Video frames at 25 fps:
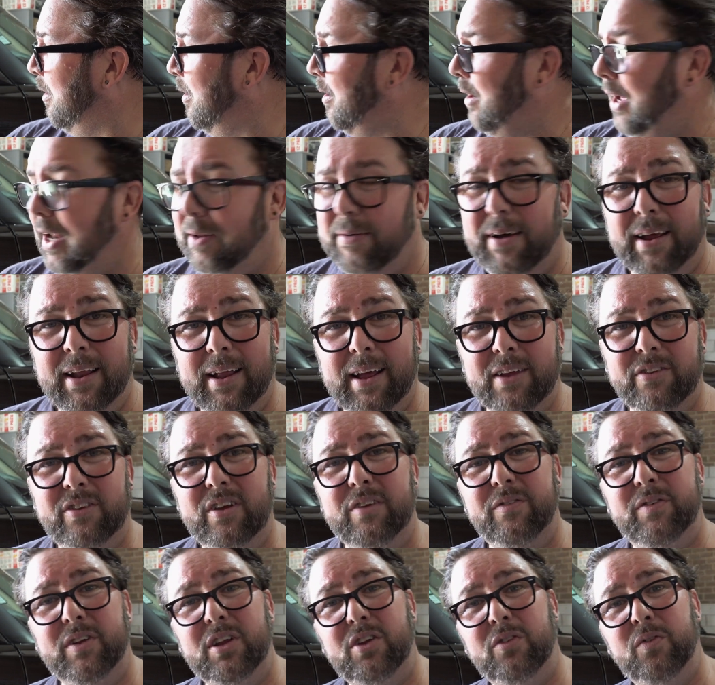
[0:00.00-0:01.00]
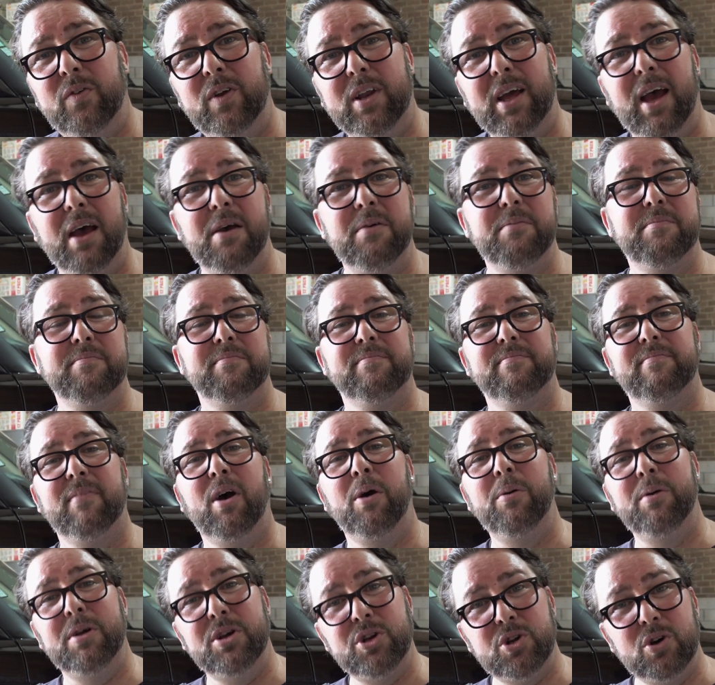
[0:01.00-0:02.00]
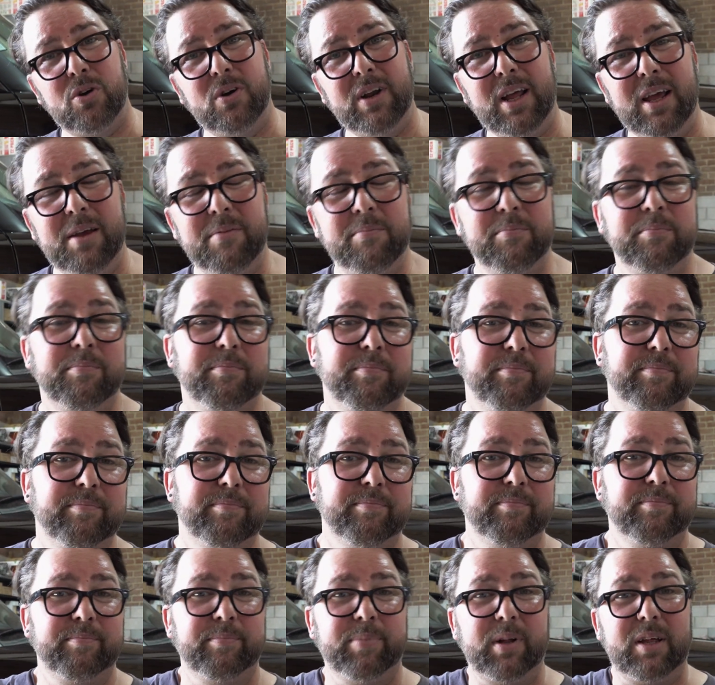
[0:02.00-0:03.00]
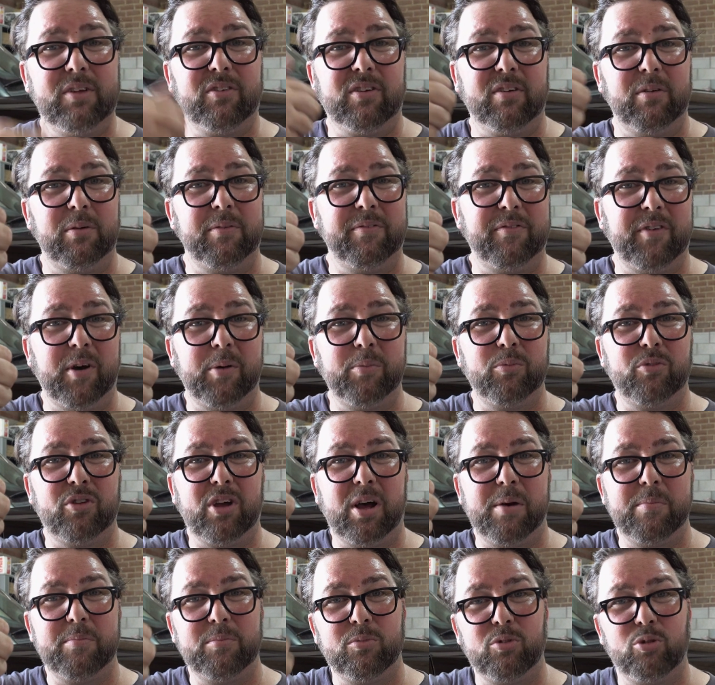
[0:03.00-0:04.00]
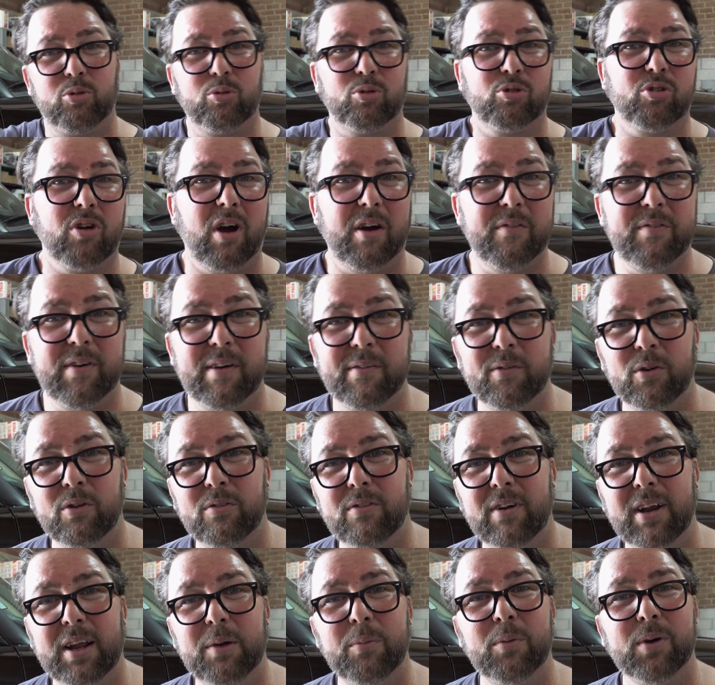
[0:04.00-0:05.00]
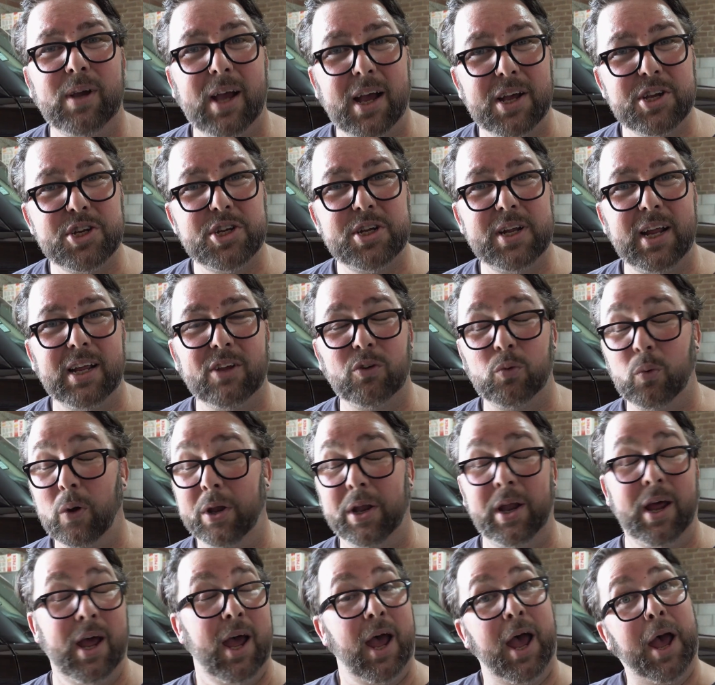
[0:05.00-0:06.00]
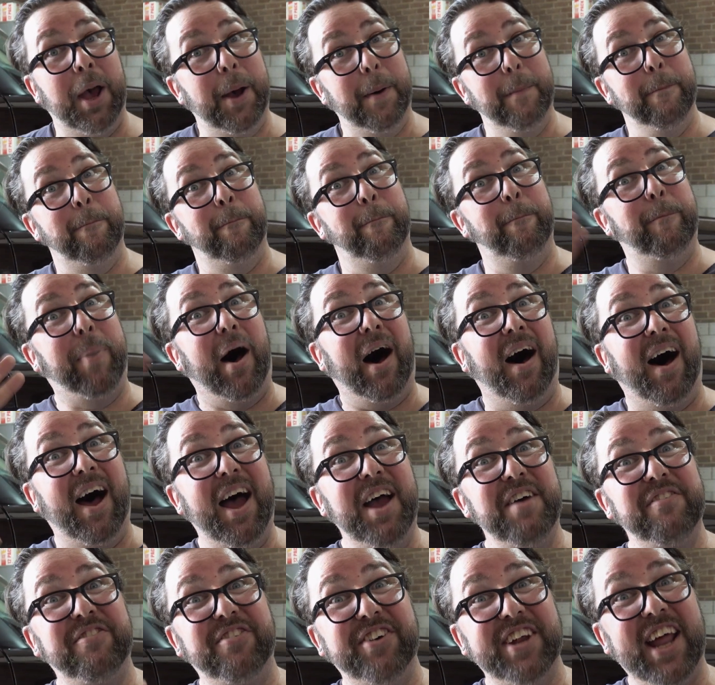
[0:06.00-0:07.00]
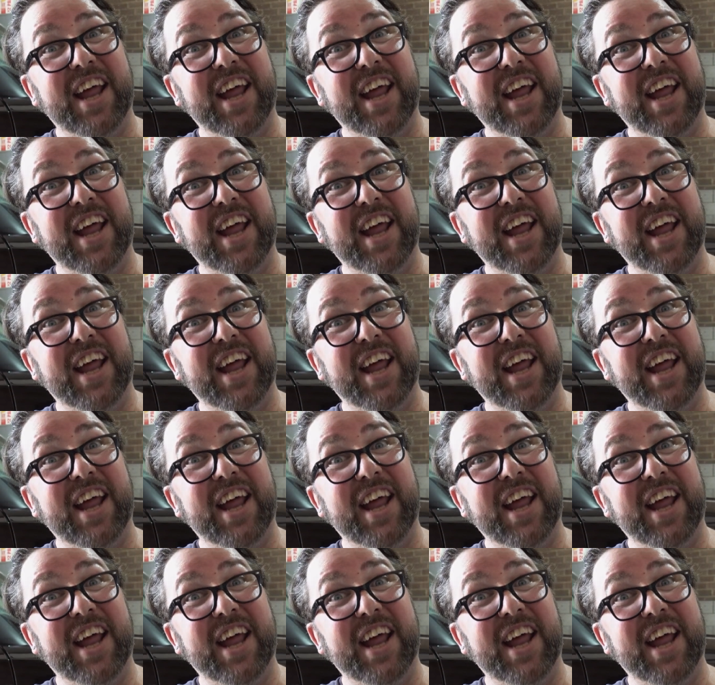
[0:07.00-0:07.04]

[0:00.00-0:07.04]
Anyway, that's it for this video. I hope you enjoyed it. Please give it a thumbs up, subscribe if you haven't already, and we'll catch you next one. Bye for